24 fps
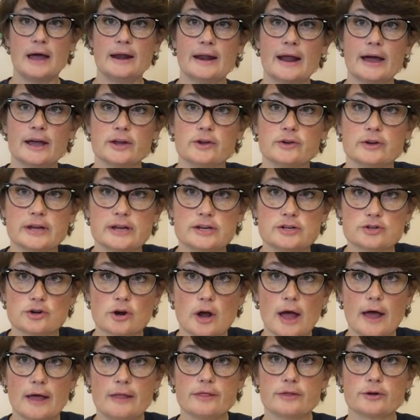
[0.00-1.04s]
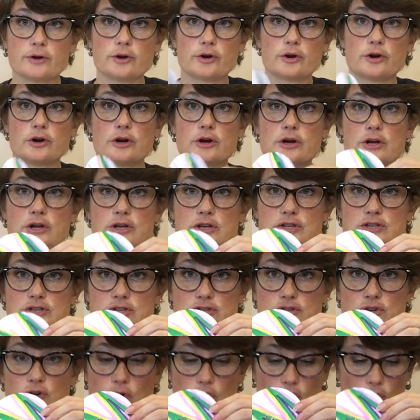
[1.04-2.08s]
Now you need your other
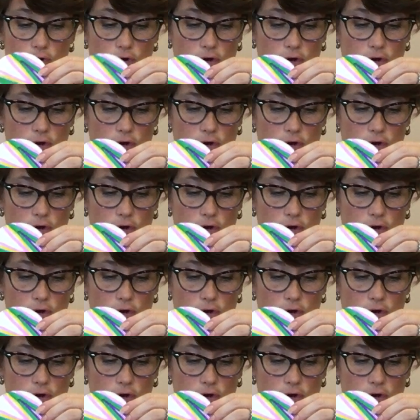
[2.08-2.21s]
circle,